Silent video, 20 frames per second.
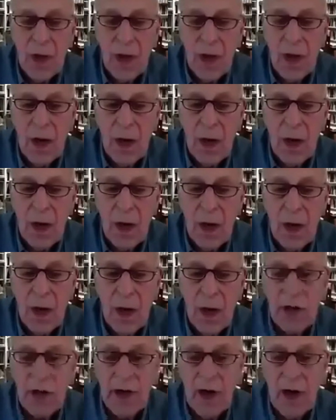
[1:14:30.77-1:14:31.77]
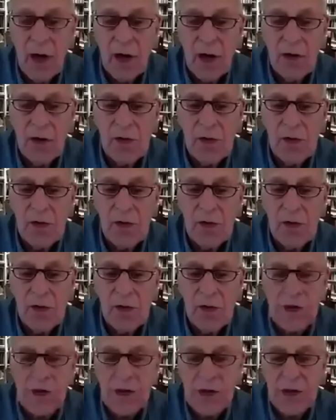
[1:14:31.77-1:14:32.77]
It really argues
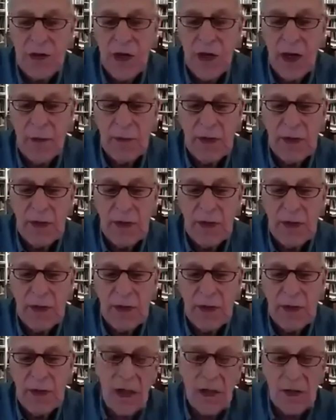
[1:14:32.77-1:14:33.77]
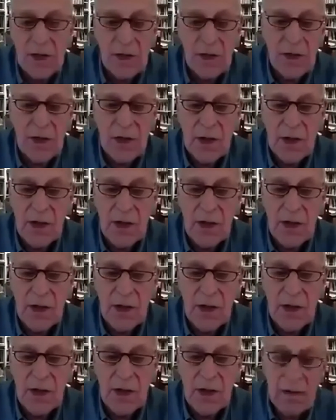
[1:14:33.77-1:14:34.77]
much the same as he does,
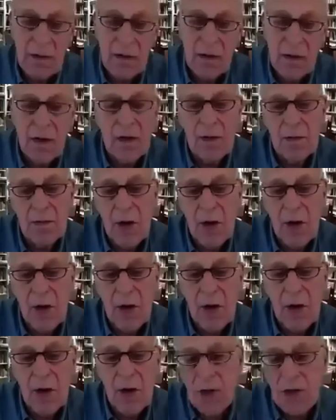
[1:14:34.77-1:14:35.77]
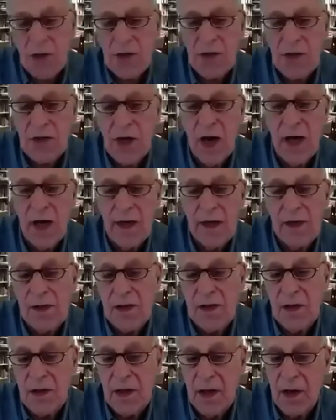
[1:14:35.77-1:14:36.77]
that our society's
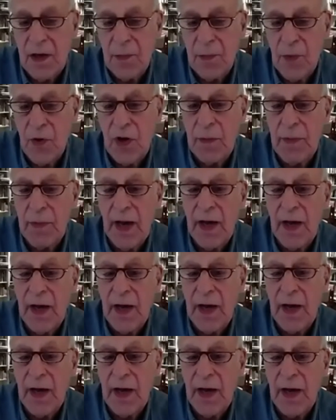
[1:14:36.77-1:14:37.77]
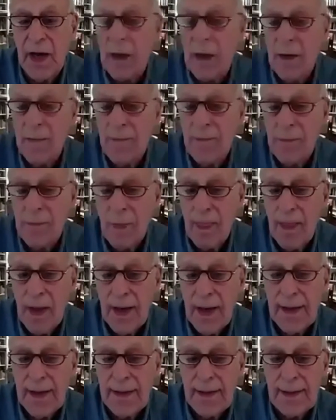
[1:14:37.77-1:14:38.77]
in a pretty bad way,
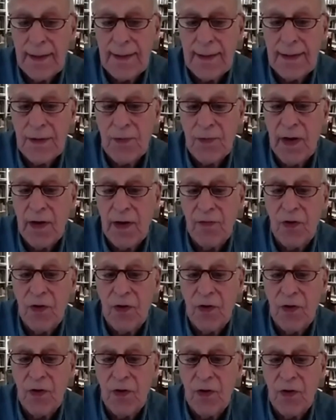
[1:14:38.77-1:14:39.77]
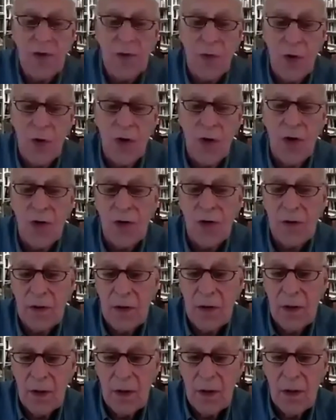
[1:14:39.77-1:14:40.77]
and that this way of looking at the world